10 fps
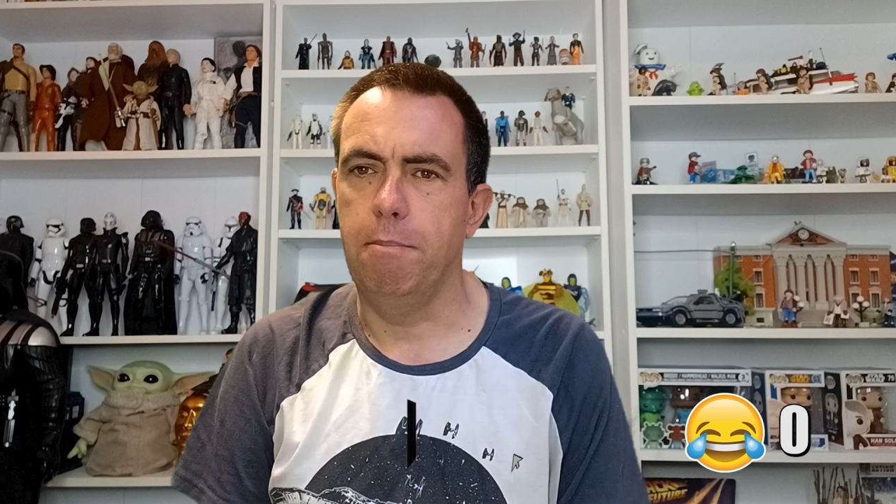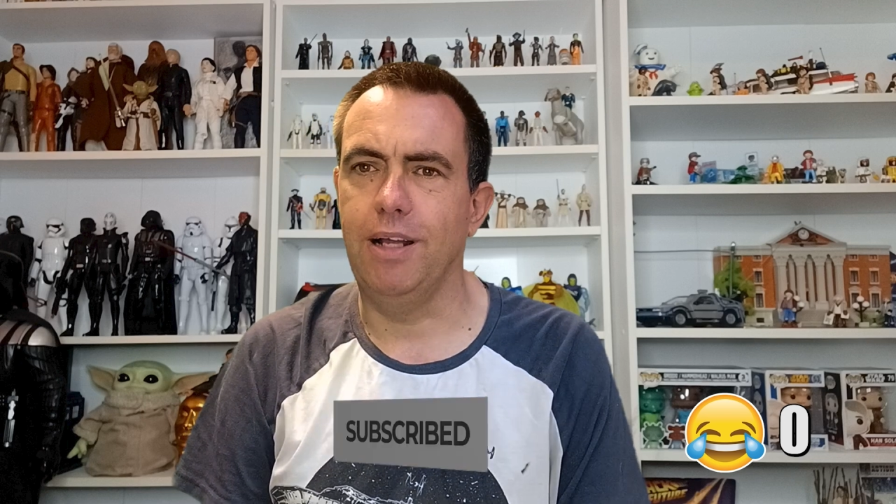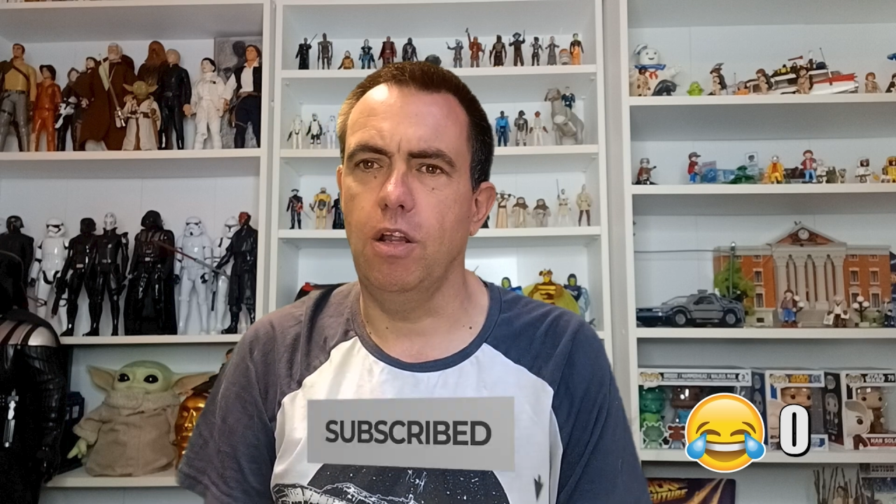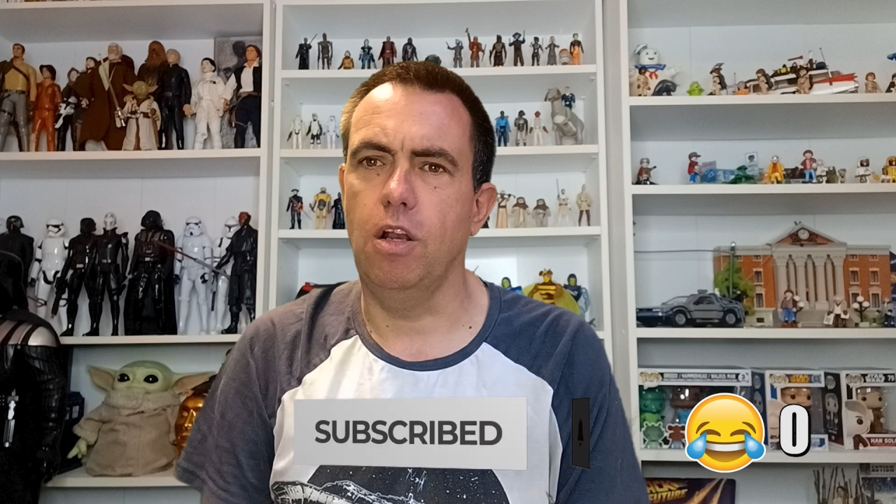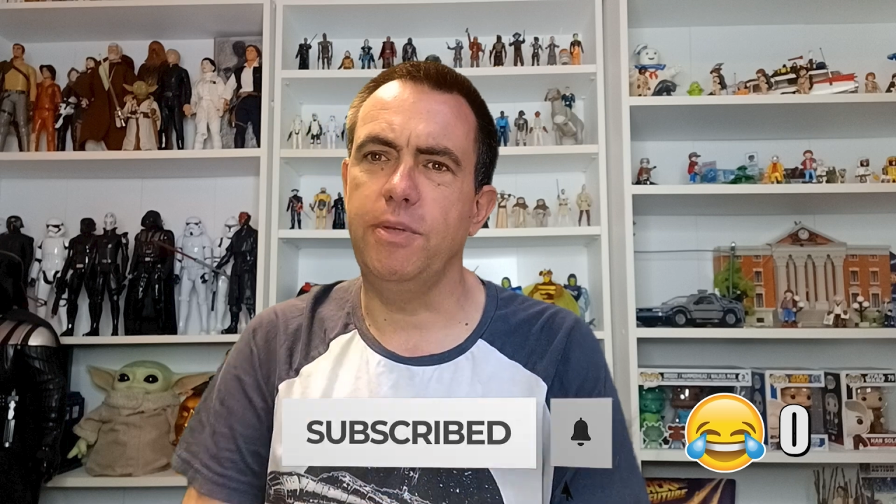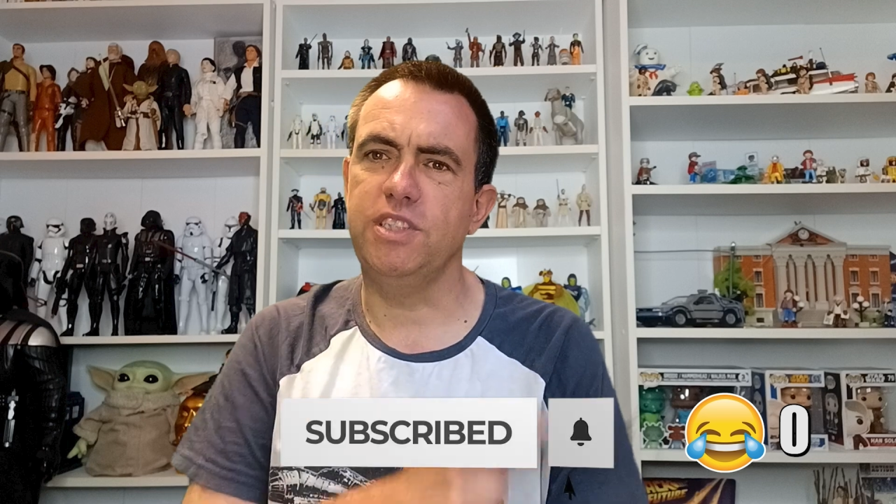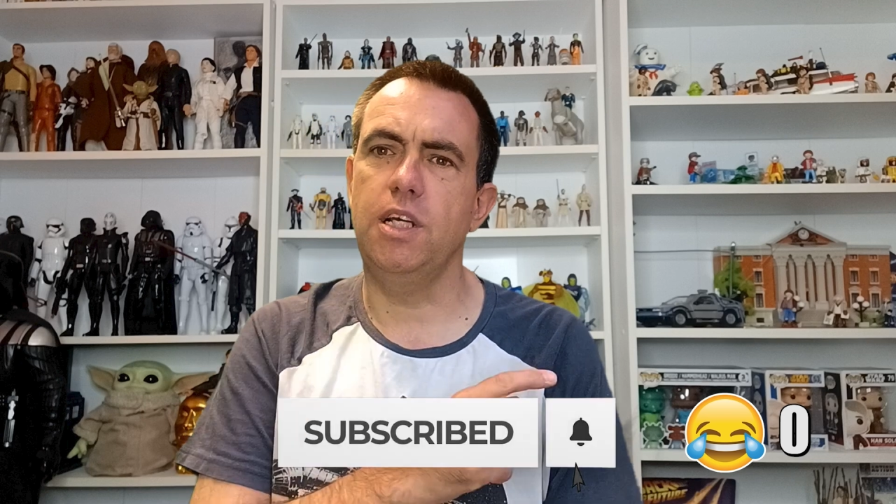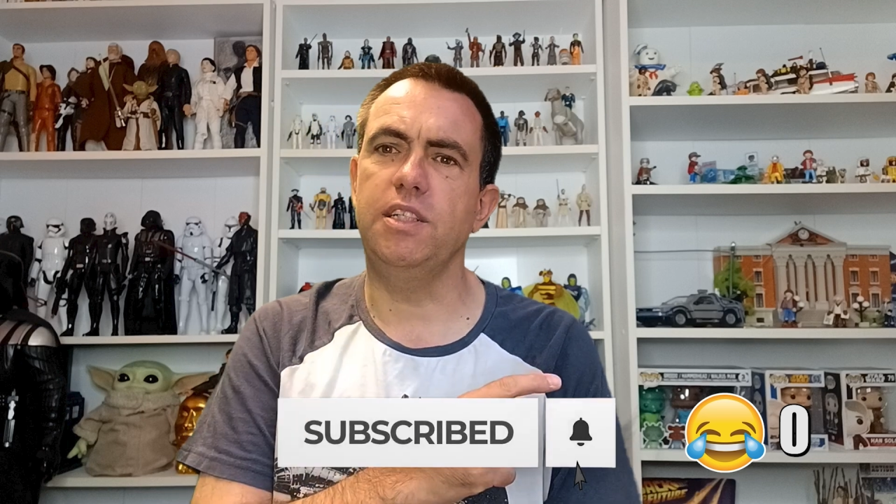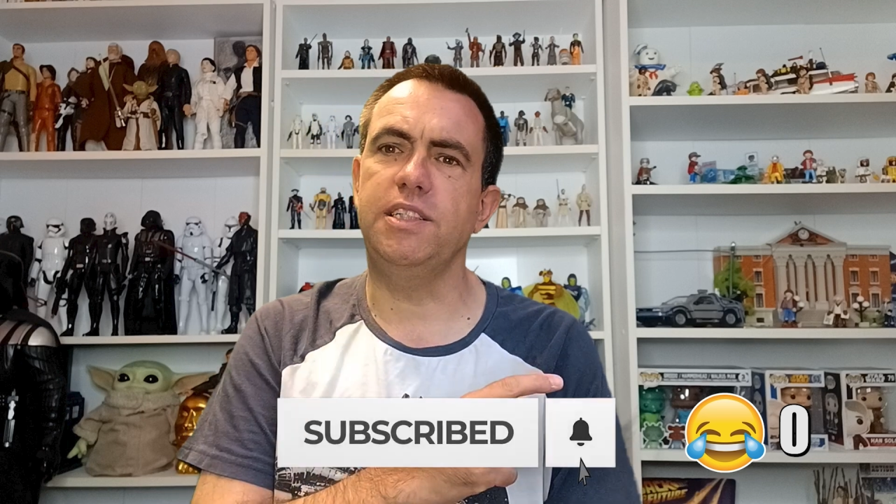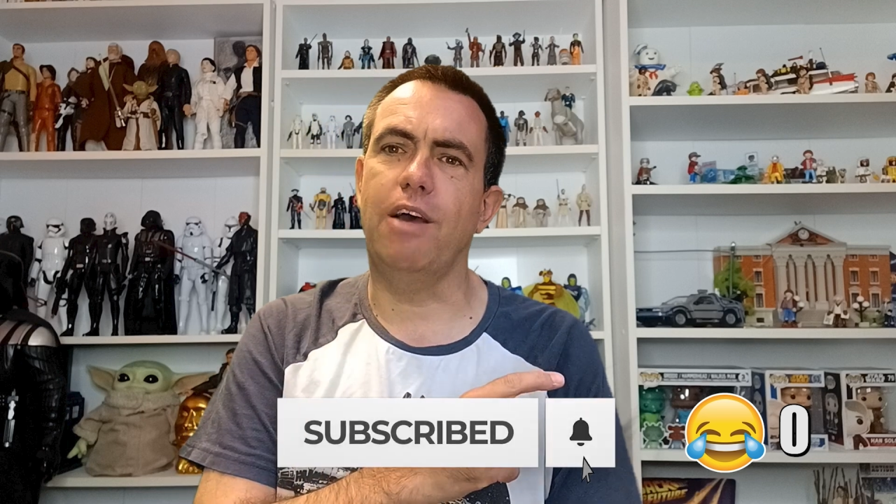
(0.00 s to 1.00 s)
My
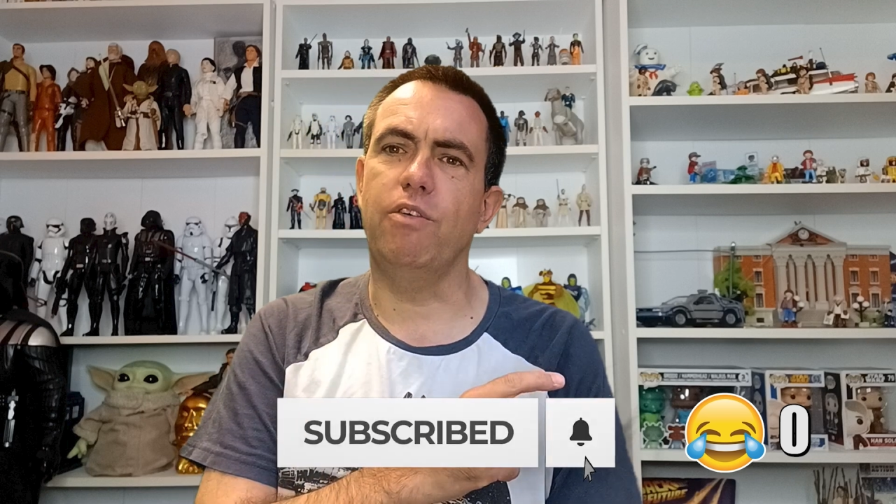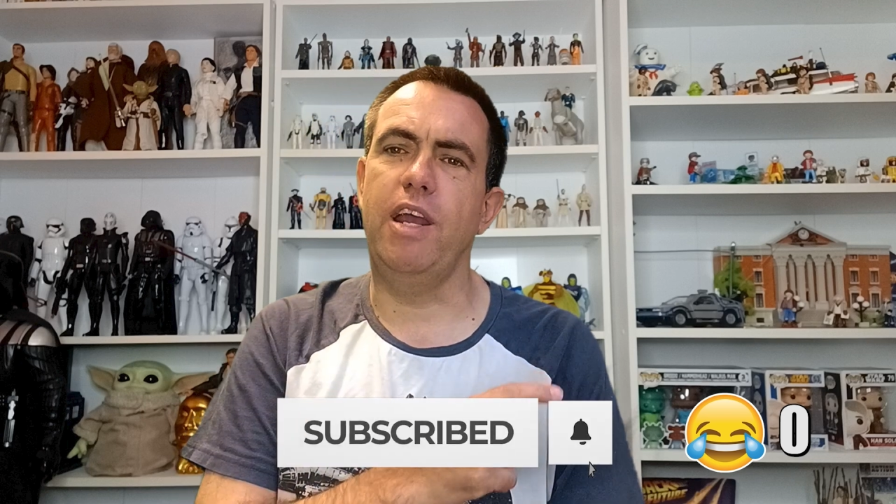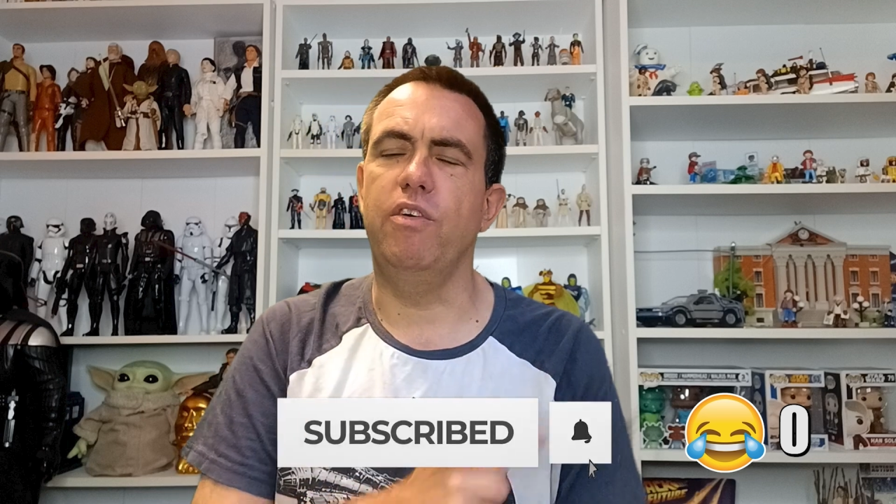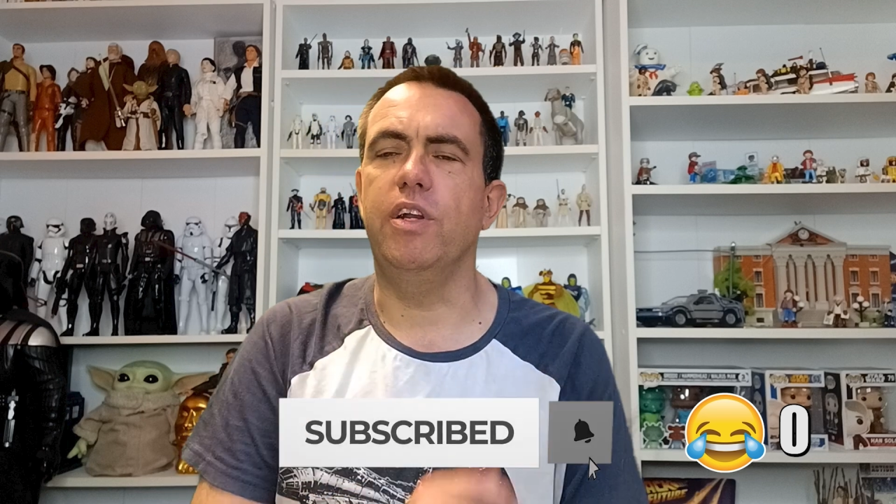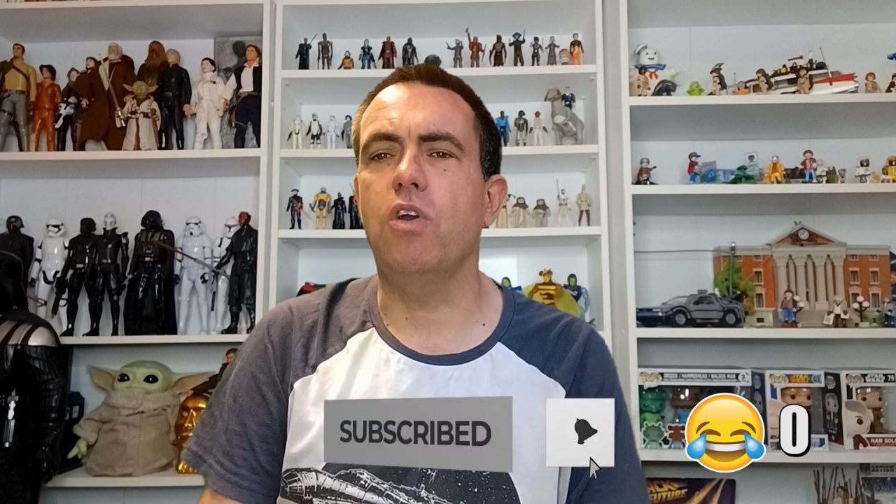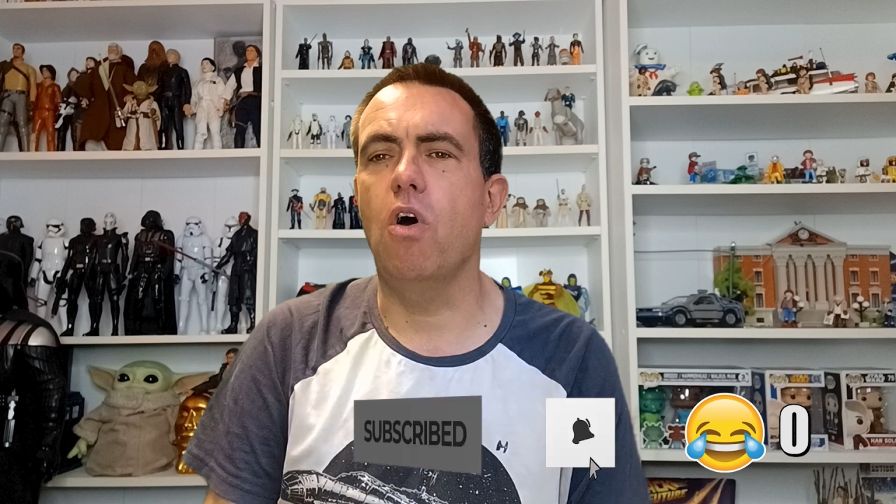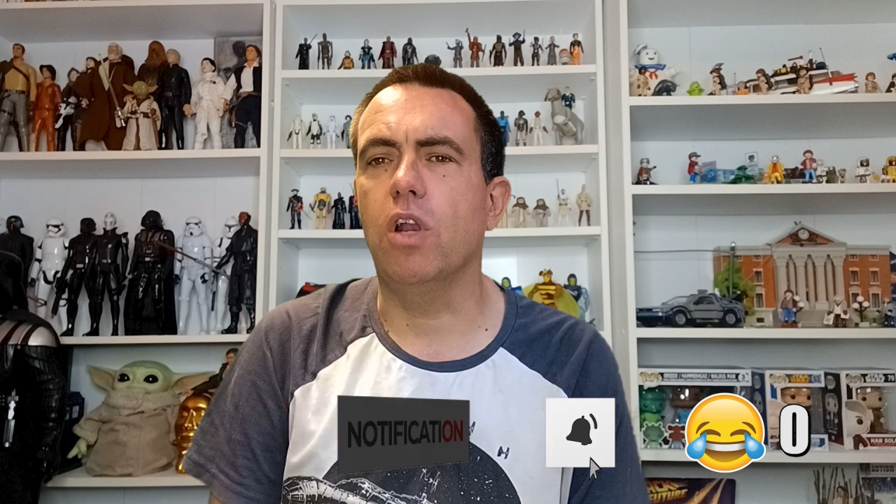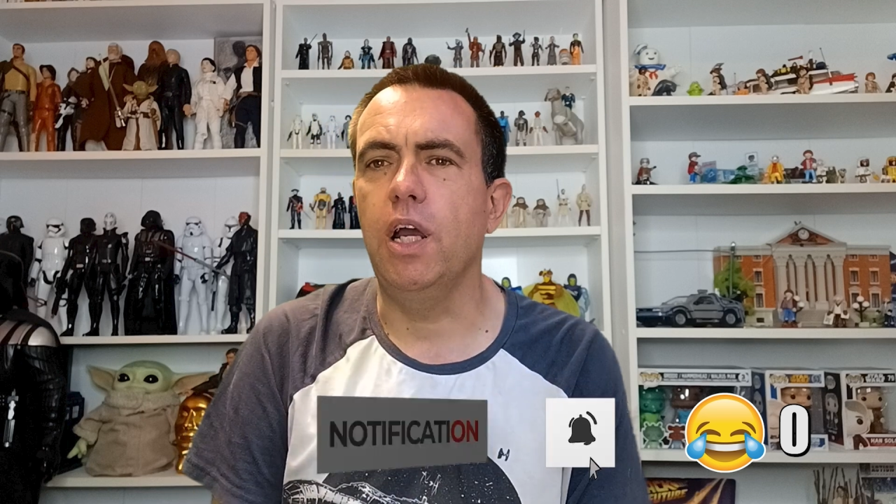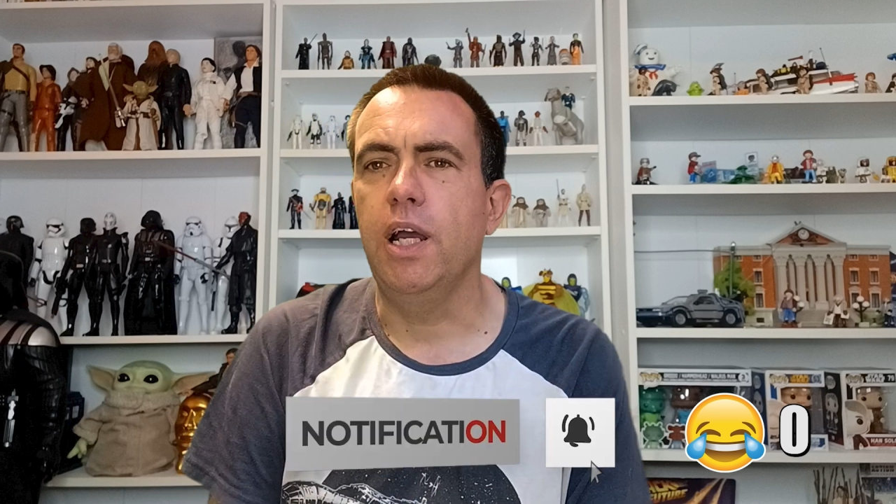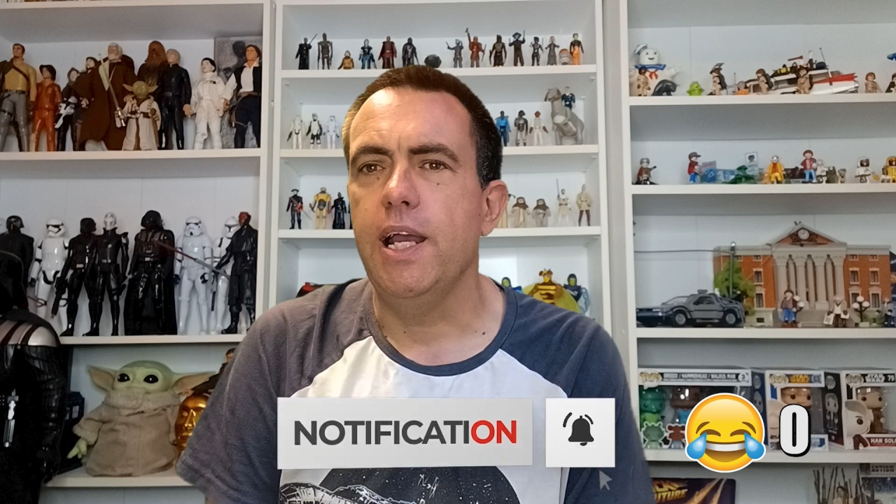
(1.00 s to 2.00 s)
lolometer down here in the
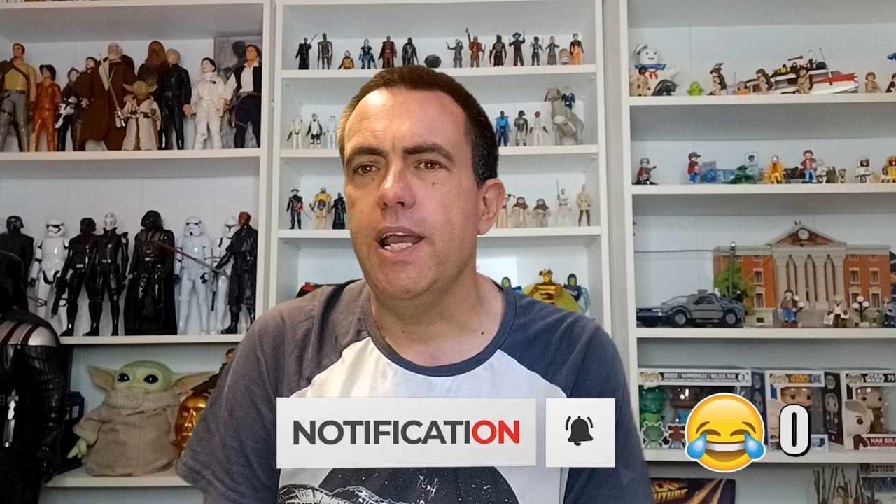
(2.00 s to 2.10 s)
corner